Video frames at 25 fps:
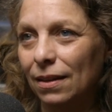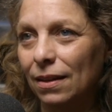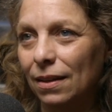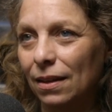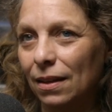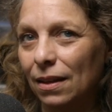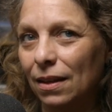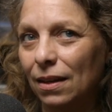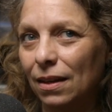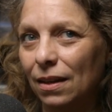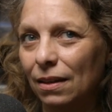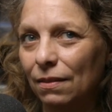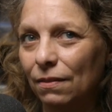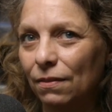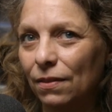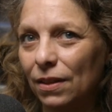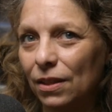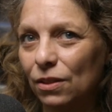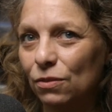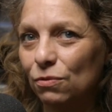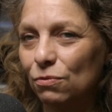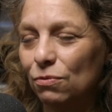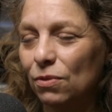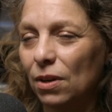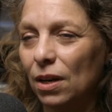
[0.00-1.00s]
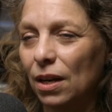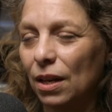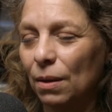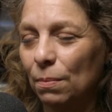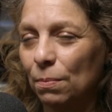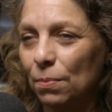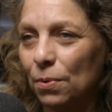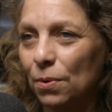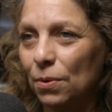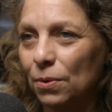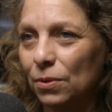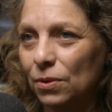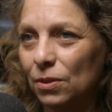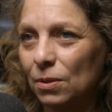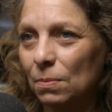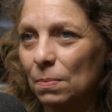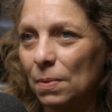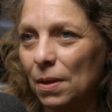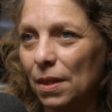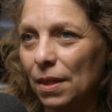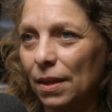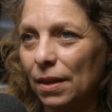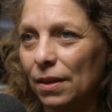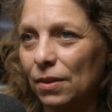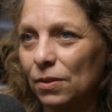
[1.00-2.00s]
And it's really important to be
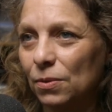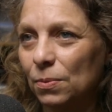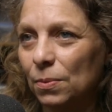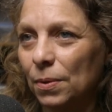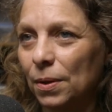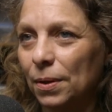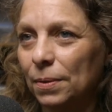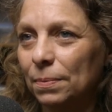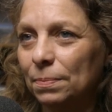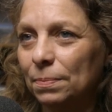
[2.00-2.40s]
that as well.